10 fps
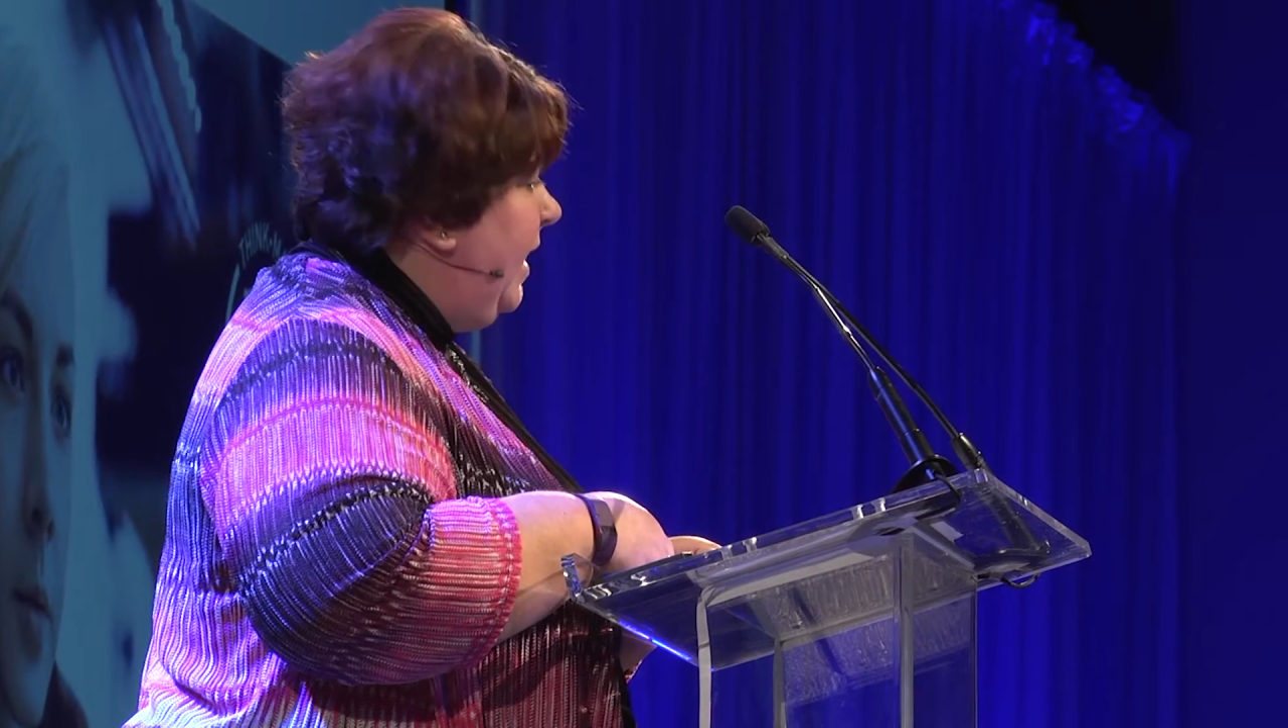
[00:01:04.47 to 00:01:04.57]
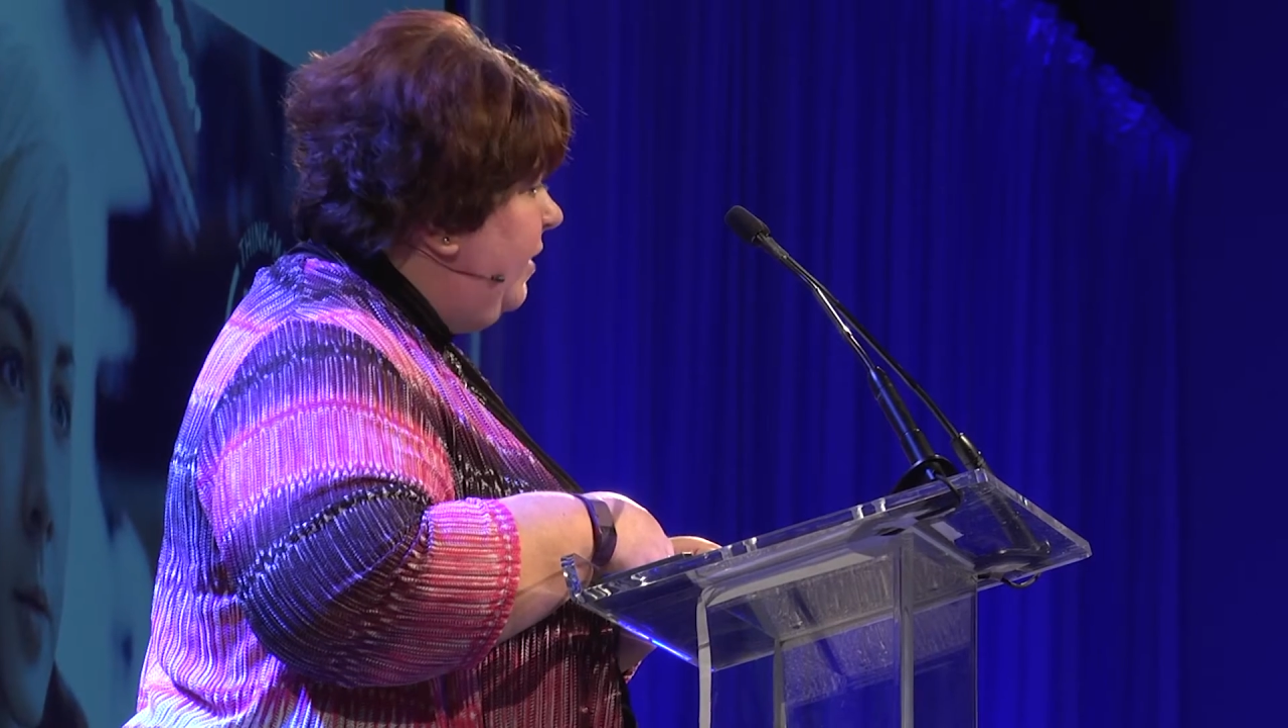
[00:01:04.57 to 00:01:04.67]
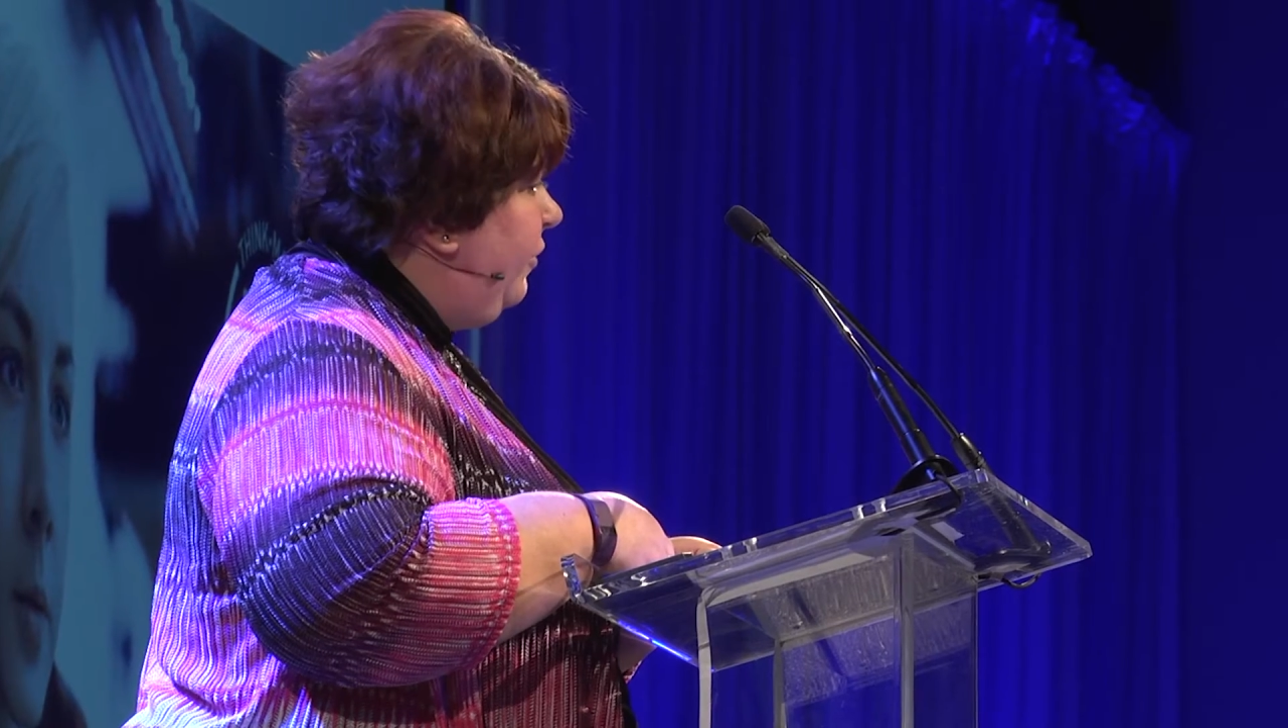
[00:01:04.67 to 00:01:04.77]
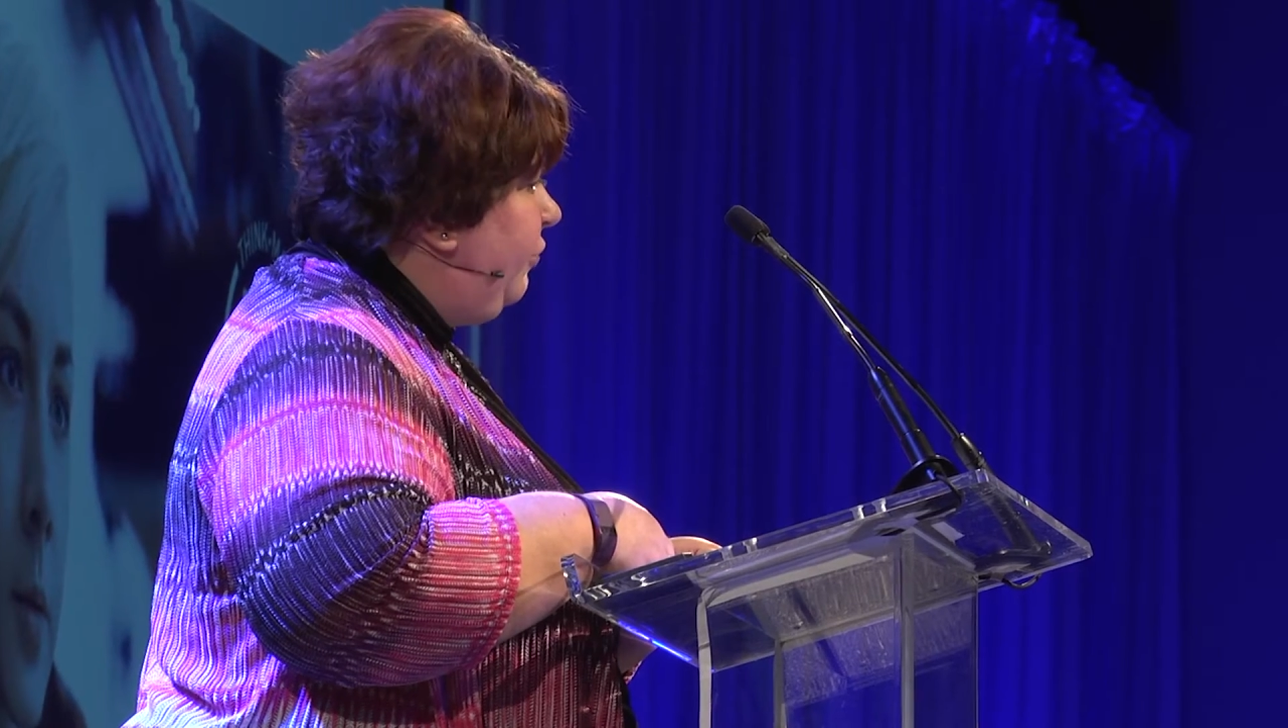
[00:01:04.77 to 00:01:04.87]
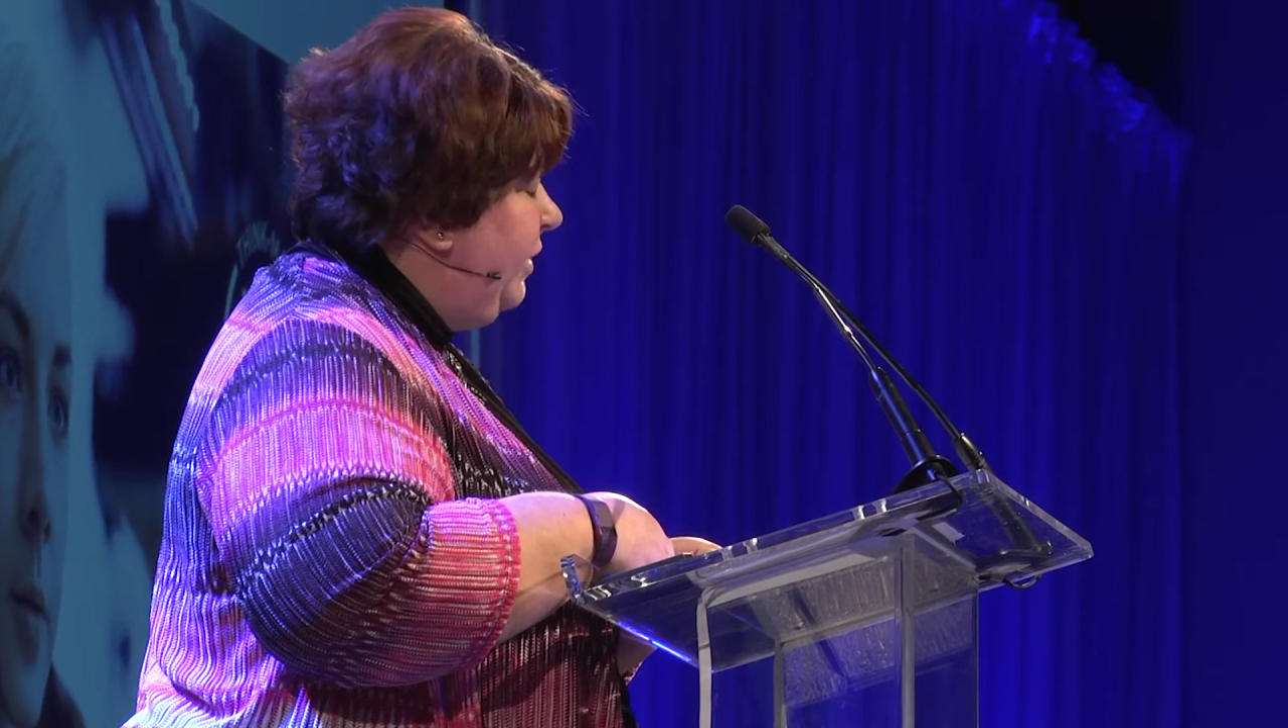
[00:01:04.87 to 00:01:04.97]

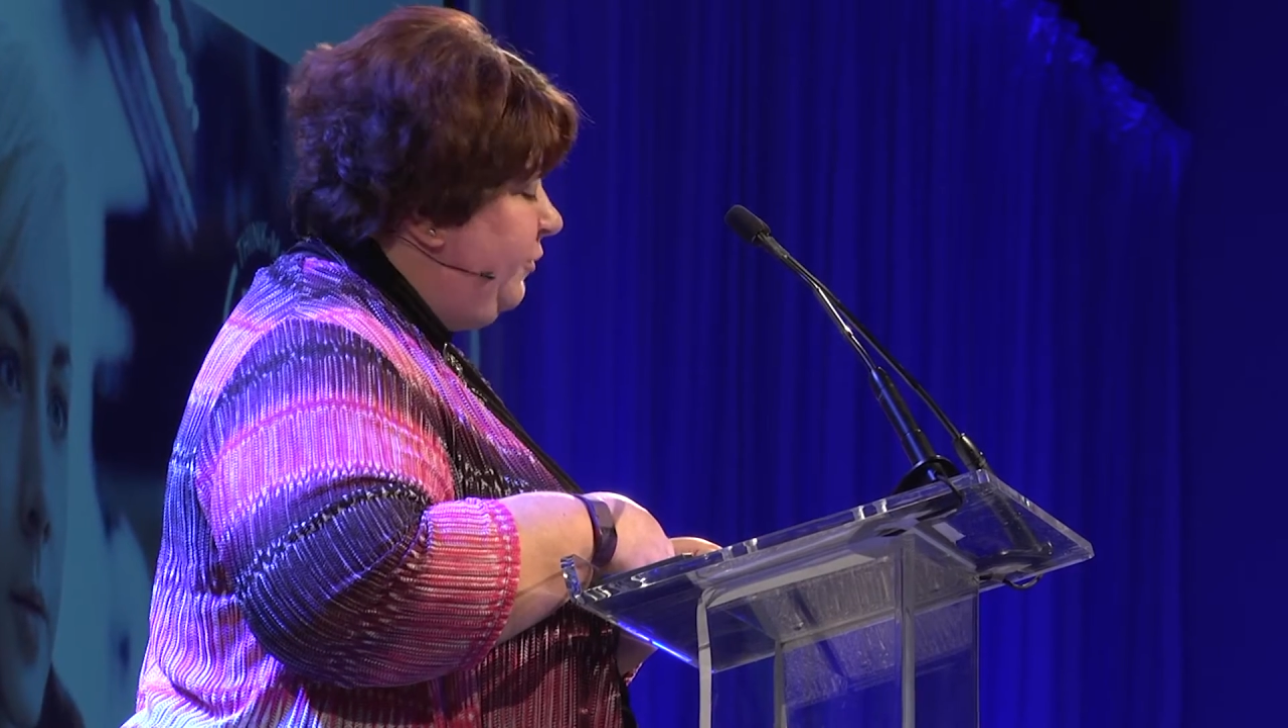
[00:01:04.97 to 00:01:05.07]
industry